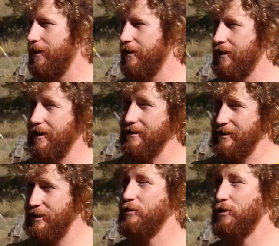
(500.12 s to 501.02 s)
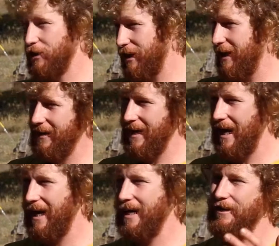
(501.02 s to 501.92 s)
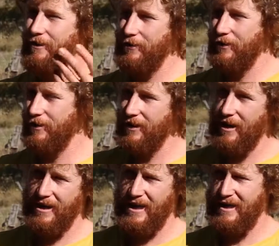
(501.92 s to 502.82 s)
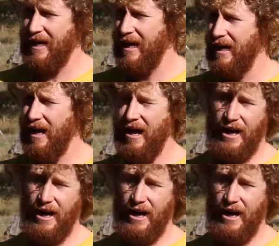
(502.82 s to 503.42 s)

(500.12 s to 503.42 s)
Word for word: here, because you could get that and you could not get that.